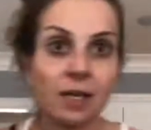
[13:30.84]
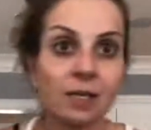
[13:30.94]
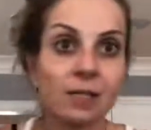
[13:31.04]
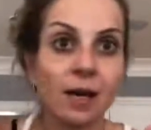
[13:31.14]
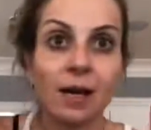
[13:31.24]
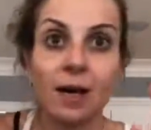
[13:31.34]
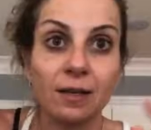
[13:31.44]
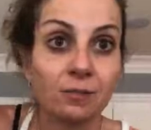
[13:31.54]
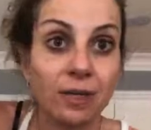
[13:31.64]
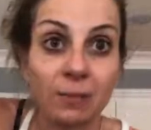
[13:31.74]
ladies, I
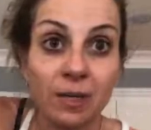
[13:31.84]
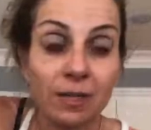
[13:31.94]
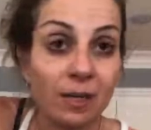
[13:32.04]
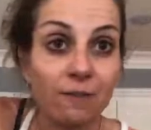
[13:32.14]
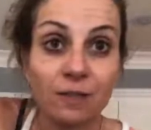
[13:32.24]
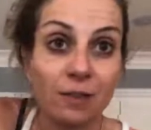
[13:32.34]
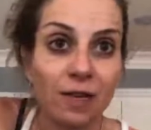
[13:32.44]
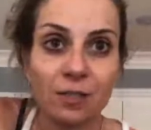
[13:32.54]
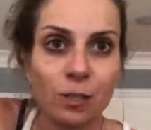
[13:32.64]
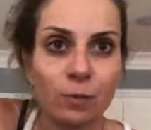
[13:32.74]
highly recommend it because I feel
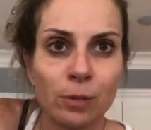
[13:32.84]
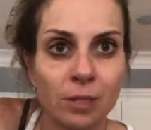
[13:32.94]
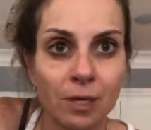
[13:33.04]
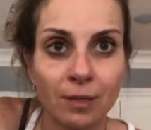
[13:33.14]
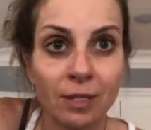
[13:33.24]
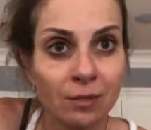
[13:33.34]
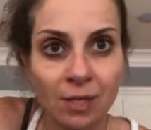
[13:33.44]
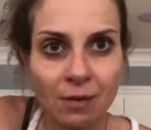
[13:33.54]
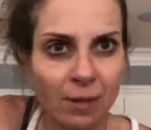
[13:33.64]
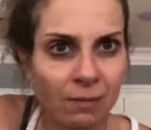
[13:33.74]
like a superstar. Can you
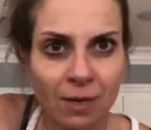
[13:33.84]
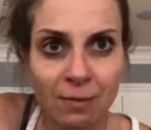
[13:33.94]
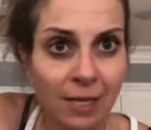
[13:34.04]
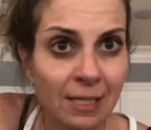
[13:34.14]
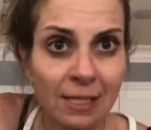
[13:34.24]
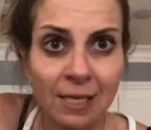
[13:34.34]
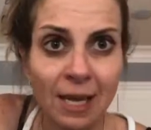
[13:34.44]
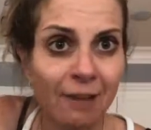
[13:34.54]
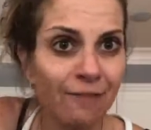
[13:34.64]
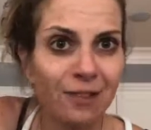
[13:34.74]
tell by the way I'm acting
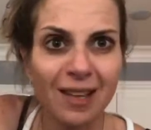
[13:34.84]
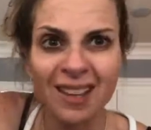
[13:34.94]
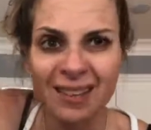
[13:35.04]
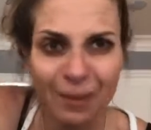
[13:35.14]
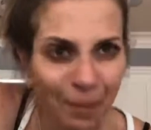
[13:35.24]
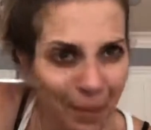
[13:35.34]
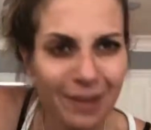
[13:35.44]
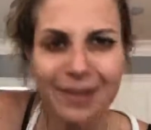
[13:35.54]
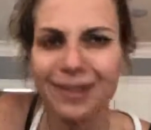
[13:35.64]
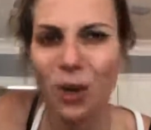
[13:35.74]
today? I feel like
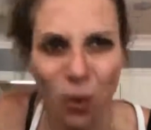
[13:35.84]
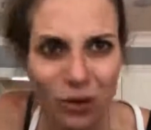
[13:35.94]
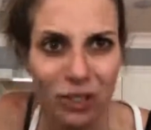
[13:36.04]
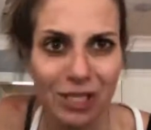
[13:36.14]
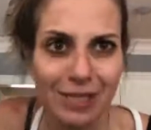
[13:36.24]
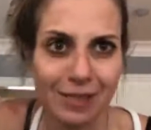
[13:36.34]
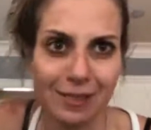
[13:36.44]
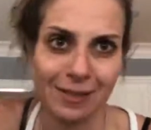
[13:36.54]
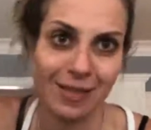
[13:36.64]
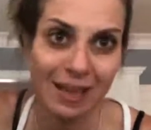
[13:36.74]
gorgeous,
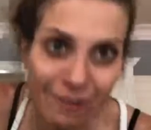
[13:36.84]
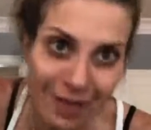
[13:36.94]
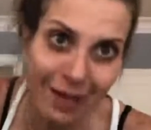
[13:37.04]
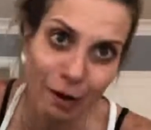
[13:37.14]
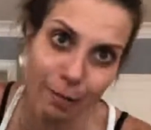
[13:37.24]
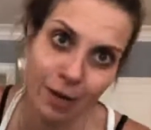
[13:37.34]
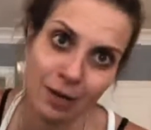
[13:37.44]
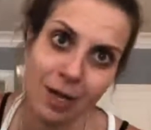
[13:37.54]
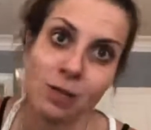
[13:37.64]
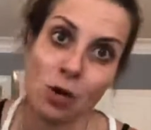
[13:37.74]
even in the hair
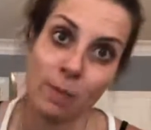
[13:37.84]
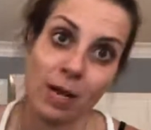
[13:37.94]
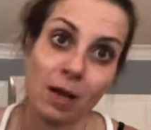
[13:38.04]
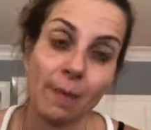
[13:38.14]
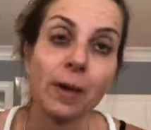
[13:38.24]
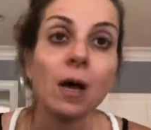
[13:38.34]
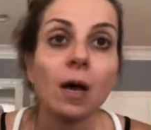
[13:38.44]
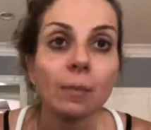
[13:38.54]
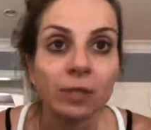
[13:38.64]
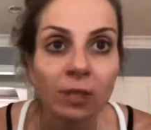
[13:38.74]
bun and the no makeup.
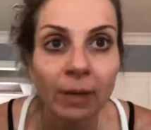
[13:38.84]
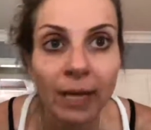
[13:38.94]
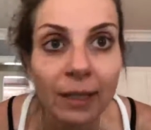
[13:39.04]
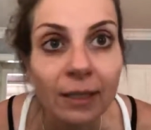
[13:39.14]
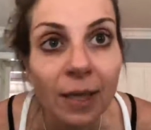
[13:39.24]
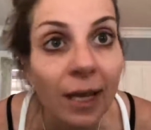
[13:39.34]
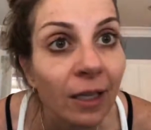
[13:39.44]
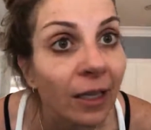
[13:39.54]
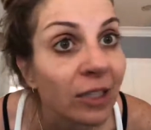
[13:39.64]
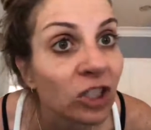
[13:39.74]
But look at my
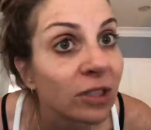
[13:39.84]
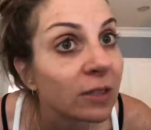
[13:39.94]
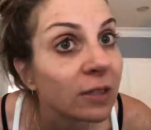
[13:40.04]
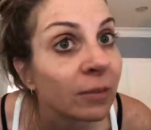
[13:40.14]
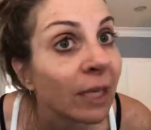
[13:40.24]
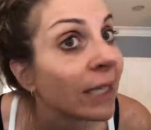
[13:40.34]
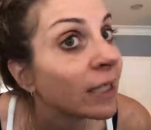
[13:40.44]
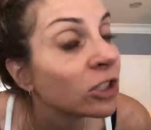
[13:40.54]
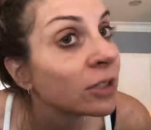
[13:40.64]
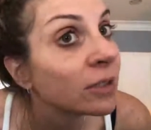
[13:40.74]
eyelashes. See my
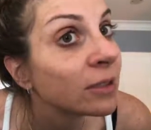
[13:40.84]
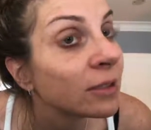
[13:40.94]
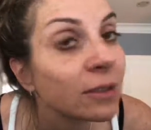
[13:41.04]
eyelashes?